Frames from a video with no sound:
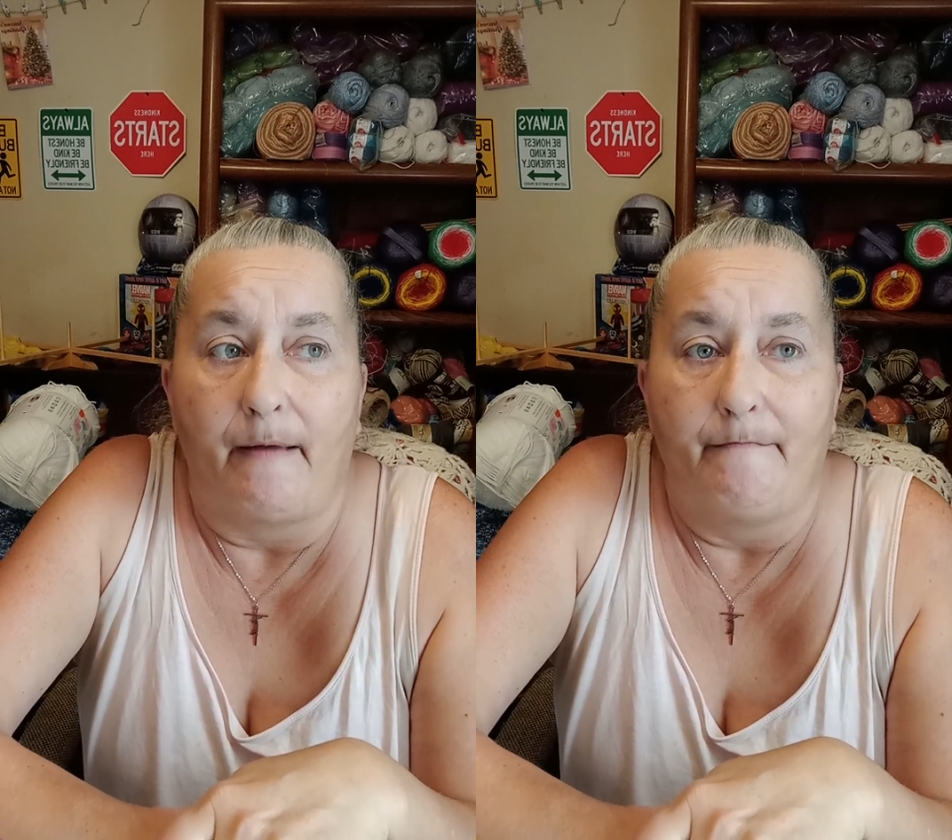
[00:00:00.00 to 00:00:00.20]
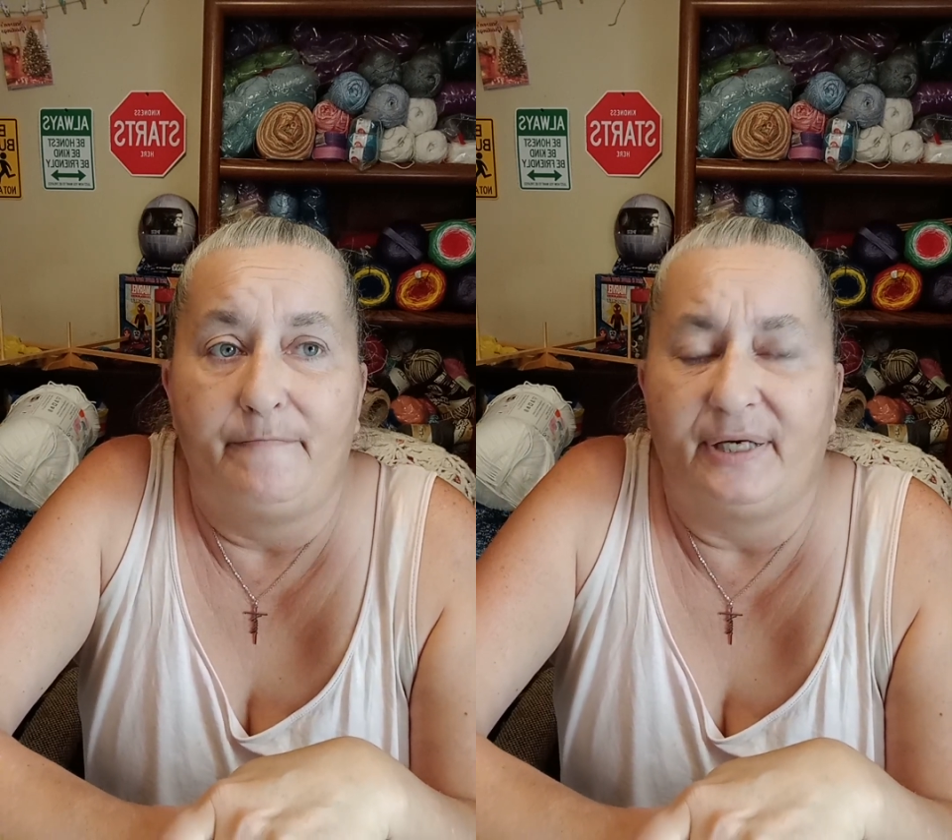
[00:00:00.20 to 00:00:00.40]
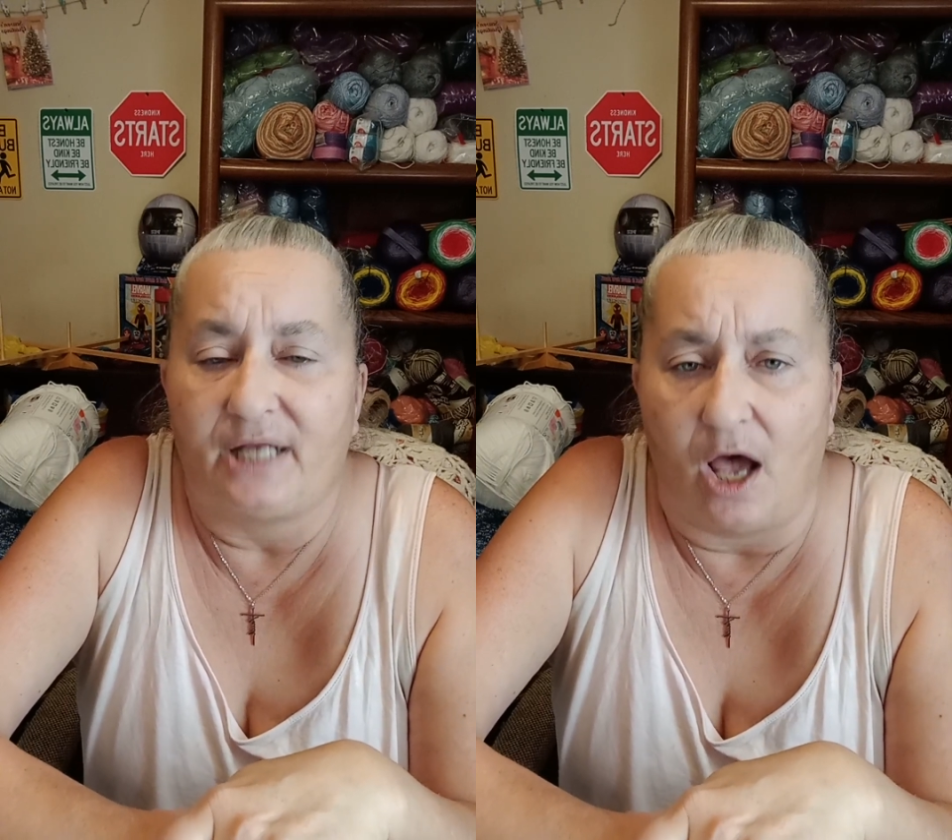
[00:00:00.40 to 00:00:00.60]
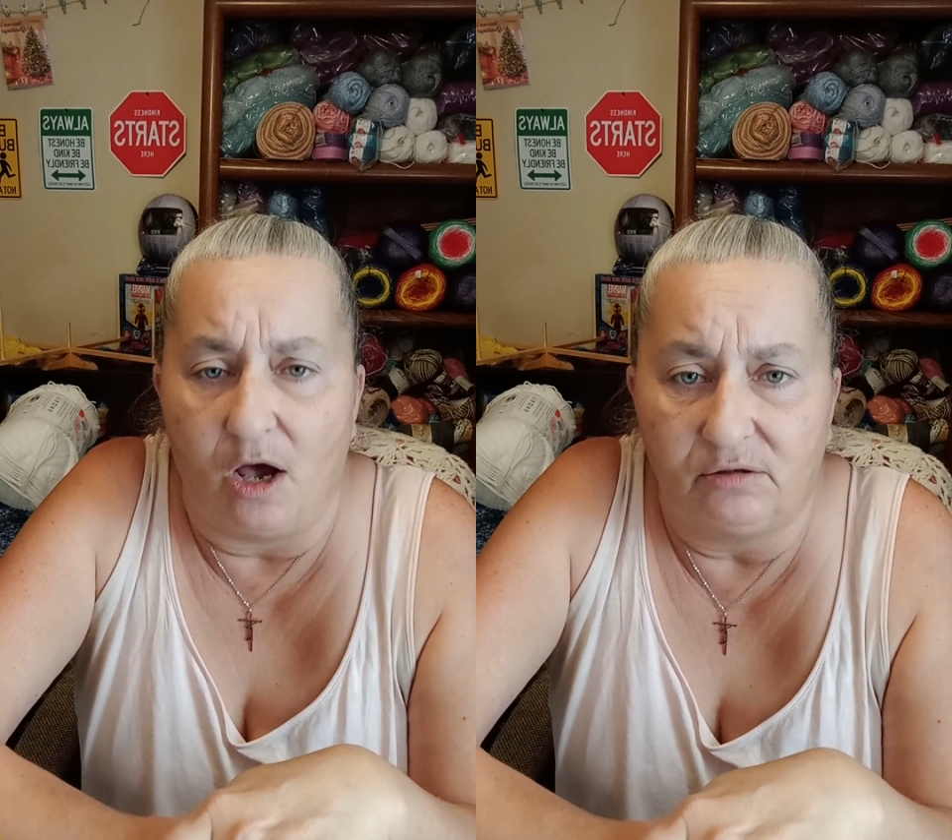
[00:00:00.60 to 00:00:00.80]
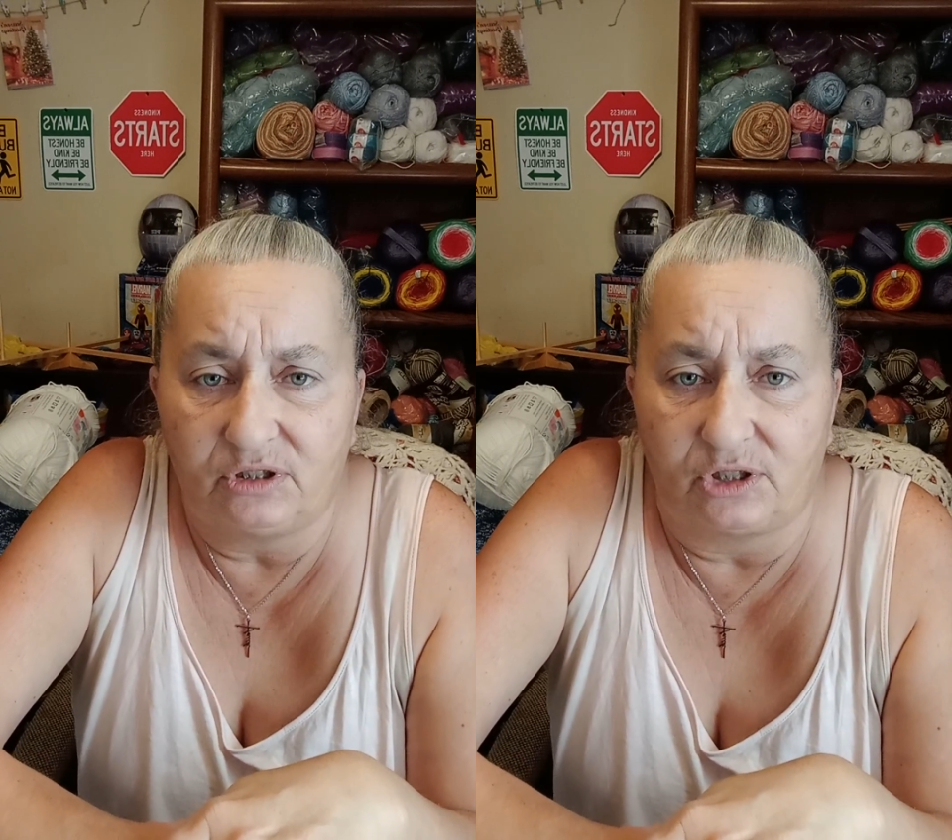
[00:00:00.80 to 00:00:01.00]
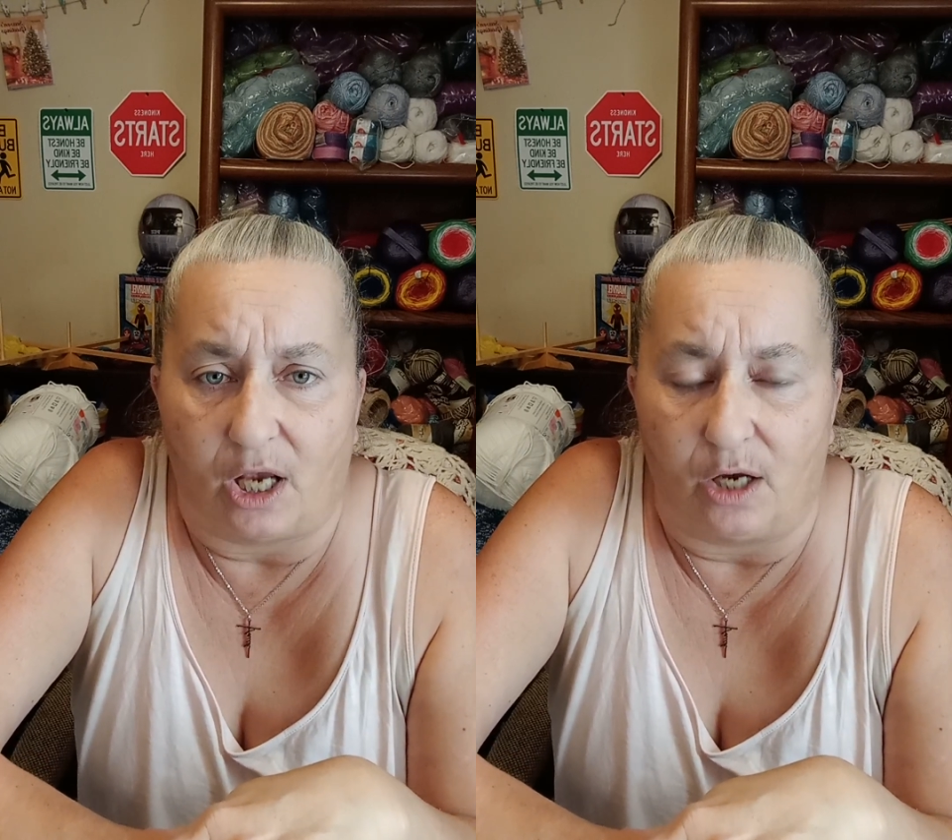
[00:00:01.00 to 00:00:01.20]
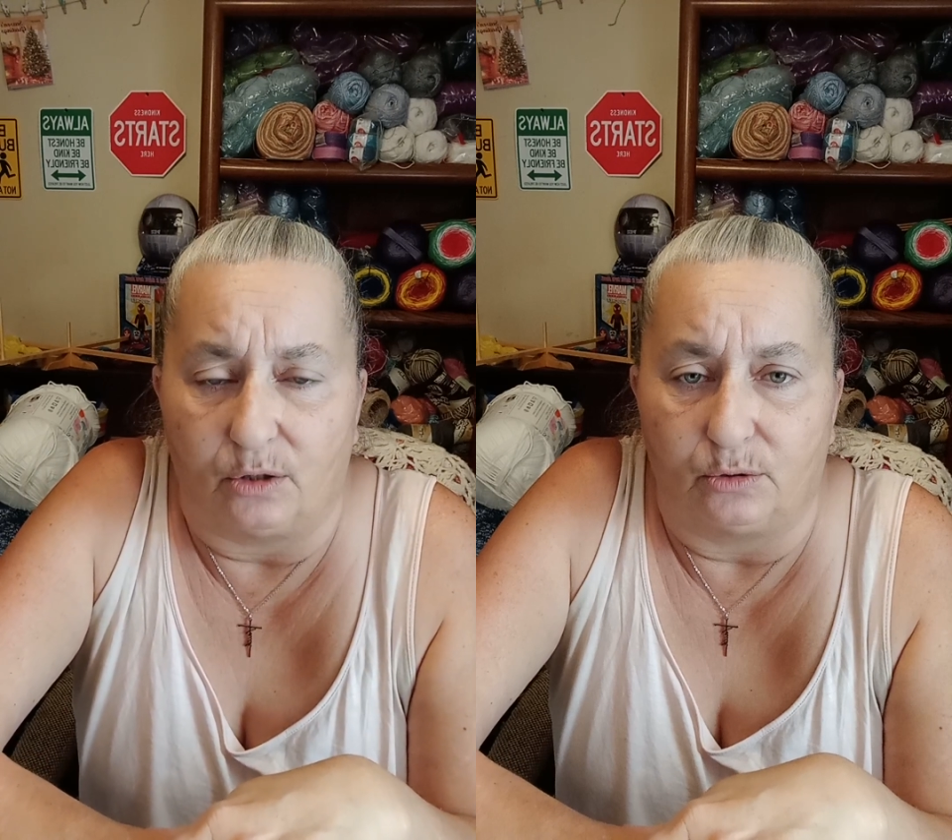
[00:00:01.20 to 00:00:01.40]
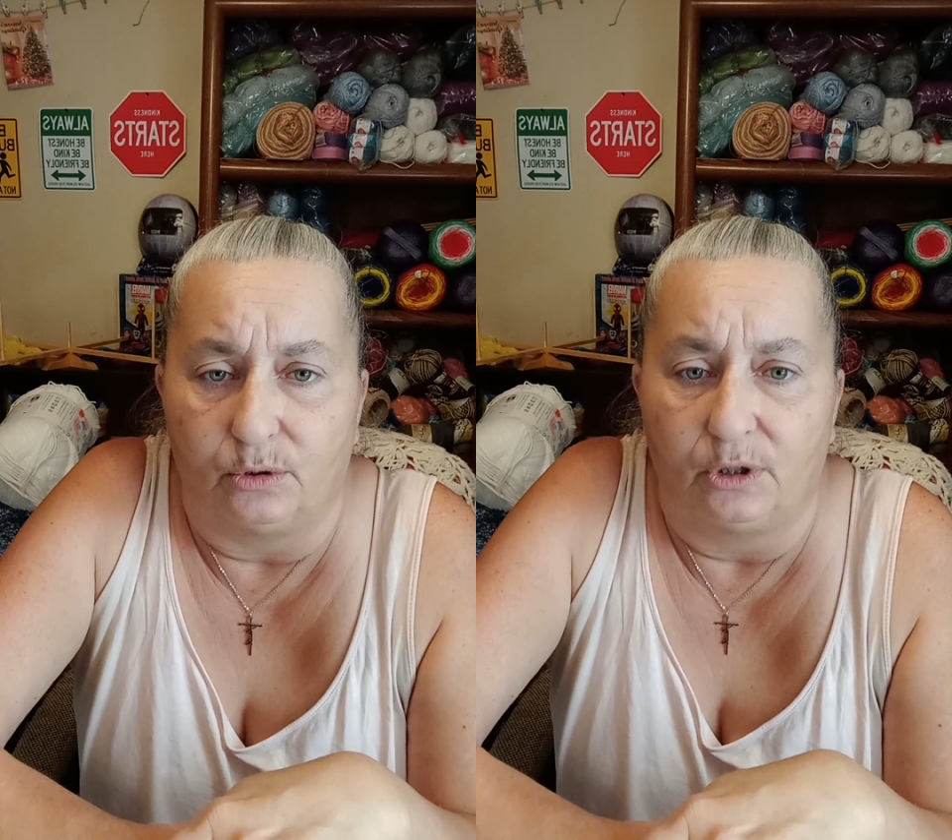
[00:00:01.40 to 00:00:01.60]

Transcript: but also